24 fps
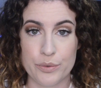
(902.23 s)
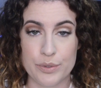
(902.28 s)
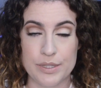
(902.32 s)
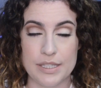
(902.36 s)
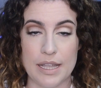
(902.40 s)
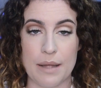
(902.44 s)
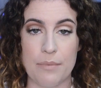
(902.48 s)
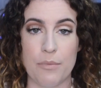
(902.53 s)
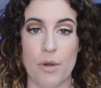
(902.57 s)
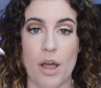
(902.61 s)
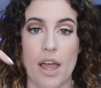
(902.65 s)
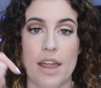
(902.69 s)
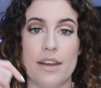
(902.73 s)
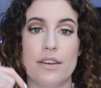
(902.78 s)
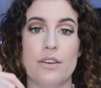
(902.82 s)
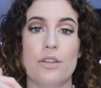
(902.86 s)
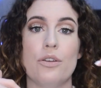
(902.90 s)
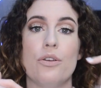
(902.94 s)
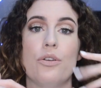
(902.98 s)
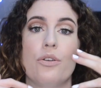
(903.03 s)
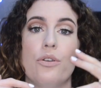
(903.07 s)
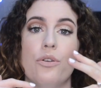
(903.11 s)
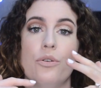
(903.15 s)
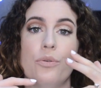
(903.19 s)
someone
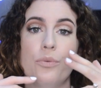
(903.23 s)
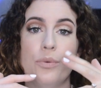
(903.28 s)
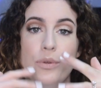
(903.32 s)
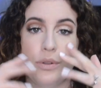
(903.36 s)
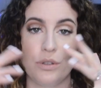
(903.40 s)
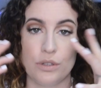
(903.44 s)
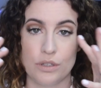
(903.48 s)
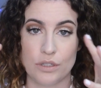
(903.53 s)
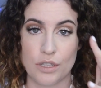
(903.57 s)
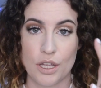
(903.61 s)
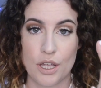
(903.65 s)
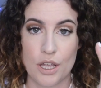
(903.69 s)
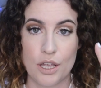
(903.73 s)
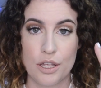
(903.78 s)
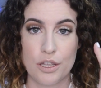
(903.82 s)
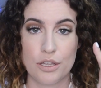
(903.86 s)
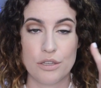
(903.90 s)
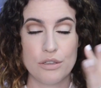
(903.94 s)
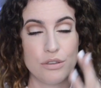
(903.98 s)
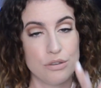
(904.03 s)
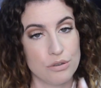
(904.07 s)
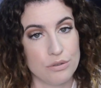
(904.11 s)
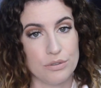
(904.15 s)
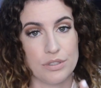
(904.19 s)
who will
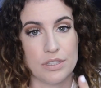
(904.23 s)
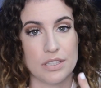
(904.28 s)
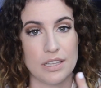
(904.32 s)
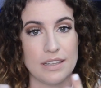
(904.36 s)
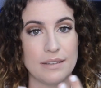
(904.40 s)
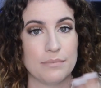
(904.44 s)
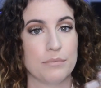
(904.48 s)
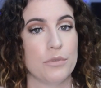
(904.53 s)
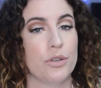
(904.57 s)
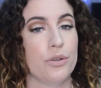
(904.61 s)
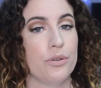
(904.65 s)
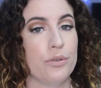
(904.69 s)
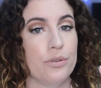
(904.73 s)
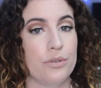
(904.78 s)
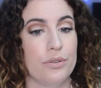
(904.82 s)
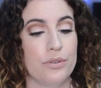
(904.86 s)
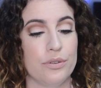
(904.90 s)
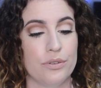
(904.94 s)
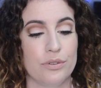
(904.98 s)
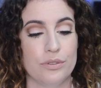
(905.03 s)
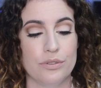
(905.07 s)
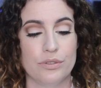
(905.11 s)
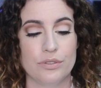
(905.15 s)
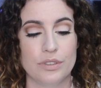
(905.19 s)
use them,
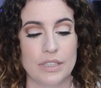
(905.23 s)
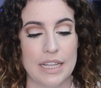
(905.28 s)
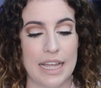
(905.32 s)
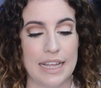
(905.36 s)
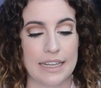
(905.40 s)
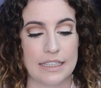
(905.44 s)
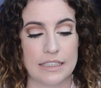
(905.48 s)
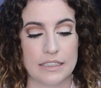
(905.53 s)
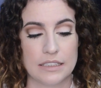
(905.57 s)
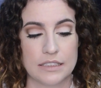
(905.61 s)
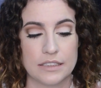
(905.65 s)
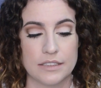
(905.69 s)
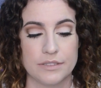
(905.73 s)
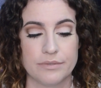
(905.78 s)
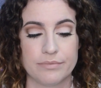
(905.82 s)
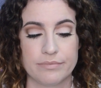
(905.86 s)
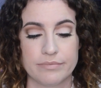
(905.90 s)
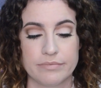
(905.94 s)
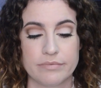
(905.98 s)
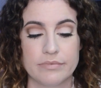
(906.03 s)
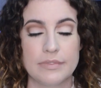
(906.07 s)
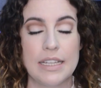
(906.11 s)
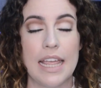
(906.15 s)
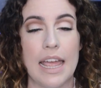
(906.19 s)
who
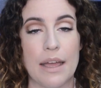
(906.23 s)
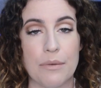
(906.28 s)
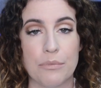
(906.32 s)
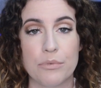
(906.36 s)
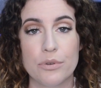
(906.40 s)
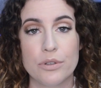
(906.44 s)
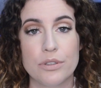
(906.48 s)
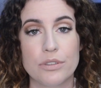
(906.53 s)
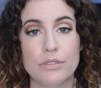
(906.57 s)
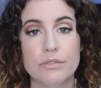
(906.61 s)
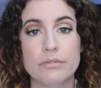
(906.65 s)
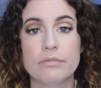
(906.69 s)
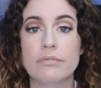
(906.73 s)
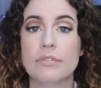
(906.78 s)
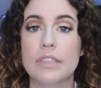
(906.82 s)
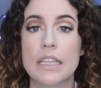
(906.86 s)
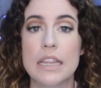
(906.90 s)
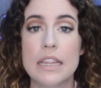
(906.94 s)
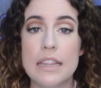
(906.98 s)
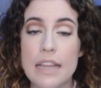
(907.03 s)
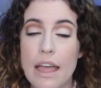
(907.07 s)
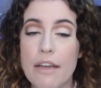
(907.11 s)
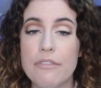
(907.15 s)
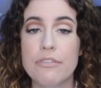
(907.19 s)
will
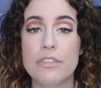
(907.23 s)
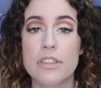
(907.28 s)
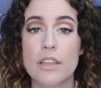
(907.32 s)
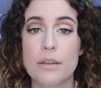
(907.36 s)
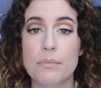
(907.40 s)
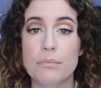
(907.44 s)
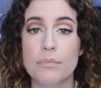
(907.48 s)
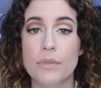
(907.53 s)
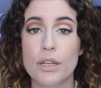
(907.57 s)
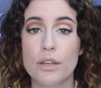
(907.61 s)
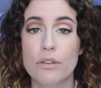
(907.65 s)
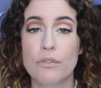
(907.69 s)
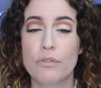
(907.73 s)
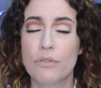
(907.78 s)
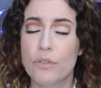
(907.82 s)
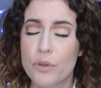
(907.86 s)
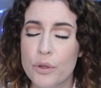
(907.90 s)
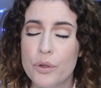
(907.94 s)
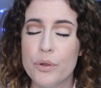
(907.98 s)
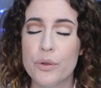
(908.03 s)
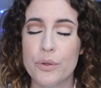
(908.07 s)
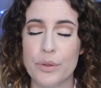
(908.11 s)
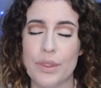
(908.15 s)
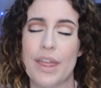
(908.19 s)
love them for
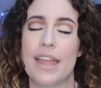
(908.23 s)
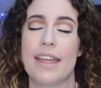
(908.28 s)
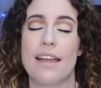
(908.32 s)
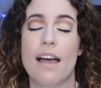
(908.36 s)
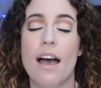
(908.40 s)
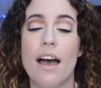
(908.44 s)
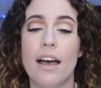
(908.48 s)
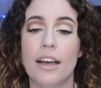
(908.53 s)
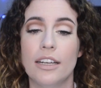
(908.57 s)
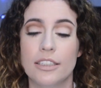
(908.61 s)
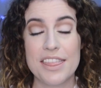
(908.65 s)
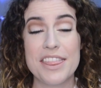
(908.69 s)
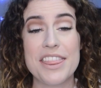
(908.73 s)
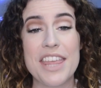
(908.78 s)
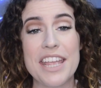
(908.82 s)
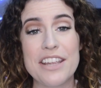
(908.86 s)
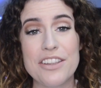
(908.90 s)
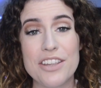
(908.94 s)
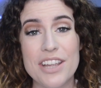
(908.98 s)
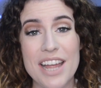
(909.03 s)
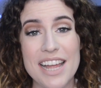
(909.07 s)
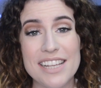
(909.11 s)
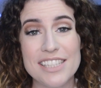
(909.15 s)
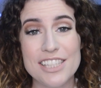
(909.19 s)
who they are.
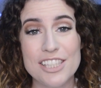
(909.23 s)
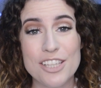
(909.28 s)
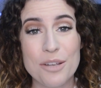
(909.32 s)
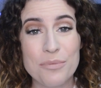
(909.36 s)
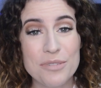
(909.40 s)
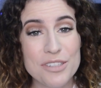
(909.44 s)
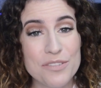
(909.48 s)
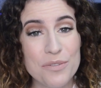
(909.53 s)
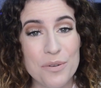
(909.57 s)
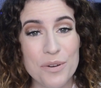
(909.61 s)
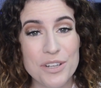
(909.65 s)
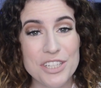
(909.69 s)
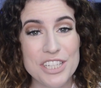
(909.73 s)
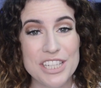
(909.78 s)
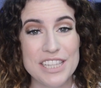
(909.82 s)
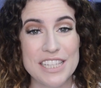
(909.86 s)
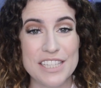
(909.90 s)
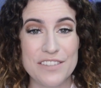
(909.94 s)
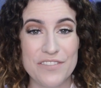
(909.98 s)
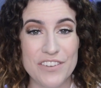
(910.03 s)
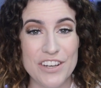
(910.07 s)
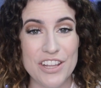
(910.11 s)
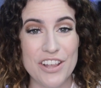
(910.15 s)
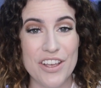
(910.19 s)
Thank you guys so much for watching
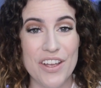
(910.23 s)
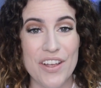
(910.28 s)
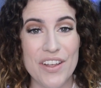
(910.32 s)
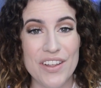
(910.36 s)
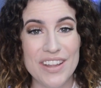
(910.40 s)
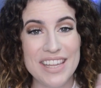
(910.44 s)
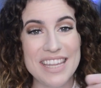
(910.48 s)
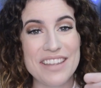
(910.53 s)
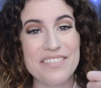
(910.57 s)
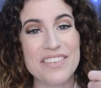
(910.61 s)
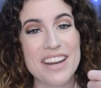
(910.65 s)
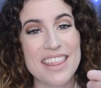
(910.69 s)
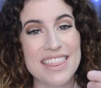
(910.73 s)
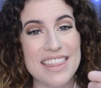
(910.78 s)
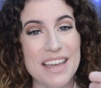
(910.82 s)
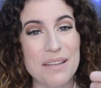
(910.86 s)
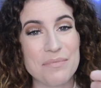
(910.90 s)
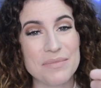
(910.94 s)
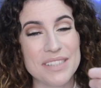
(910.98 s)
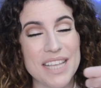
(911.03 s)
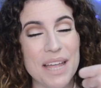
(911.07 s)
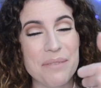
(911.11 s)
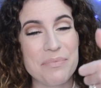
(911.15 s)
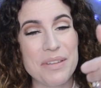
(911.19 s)
this video. Give it a
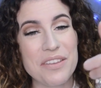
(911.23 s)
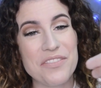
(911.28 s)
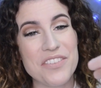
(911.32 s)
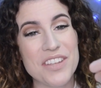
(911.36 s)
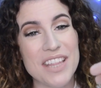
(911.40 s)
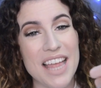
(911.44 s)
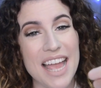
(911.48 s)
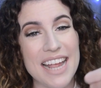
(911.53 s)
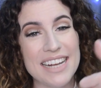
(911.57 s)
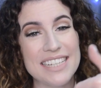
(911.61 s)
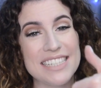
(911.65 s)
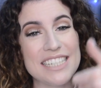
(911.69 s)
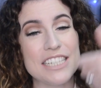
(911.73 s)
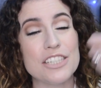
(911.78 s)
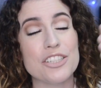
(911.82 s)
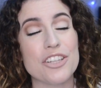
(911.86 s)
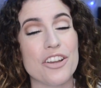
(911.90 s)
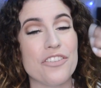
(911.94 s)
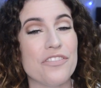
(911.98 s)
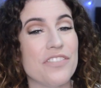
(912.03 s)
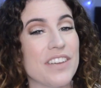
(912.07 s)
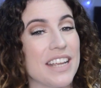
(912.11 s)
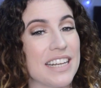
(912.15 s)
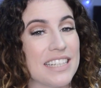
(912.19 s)
thumbs up if you liked it.
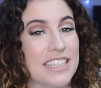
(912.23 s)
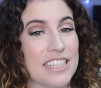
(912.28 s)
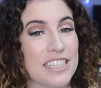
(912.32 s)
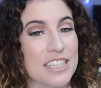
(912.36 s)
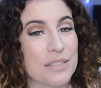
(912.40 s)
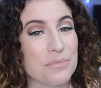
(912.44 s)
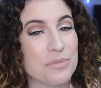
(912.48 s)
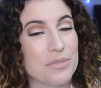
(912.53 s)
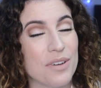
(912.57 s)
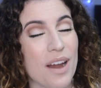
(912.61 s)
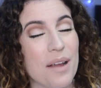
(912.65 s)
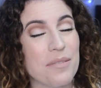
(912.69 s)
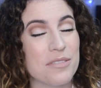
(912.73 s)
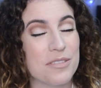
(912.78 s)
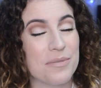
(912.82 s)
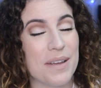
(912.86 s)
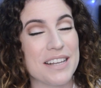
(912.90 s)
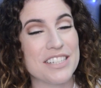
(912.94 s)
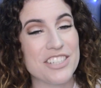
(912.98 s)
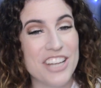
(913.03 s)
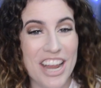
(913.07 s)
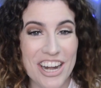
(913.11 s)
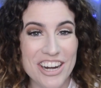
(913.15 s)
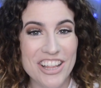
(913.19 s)
Don't forget to subscribe to
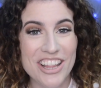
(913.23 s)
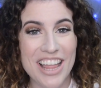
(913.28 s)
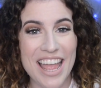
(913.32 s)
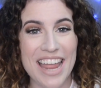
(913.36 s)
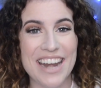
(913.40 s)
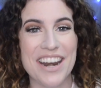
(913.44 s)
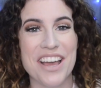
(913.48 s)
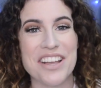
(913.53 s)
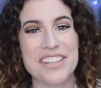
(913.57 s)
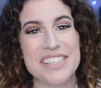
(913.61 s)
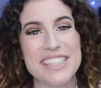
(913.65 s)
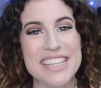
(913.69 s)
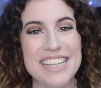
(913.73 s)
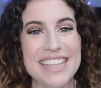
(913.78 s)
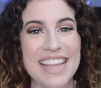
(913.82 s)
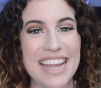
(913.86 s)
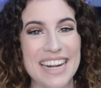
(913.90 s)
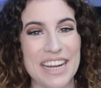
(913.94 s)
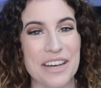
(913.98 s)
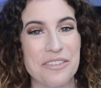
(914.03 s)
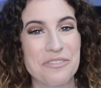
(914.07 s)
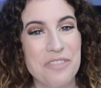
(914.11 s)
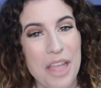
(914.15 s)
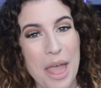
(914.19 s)
my channel, and I'll see you
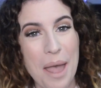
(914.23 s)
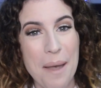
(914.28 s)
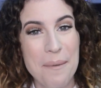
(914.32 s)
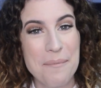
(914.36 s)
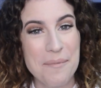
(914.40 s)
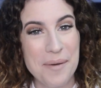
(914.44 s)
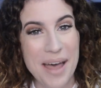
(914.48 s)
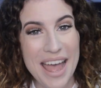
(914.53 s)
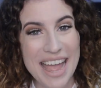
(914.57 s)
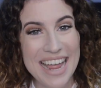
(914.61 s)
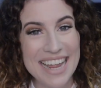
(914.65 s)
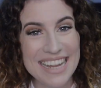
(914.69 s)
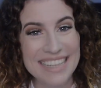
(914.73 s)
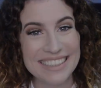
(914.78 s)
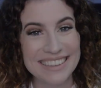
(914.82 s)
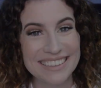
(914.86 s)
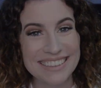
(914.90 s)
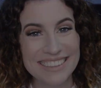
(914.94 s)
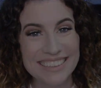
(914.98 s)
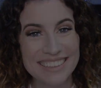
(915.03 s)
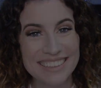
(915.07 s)
later. Bye!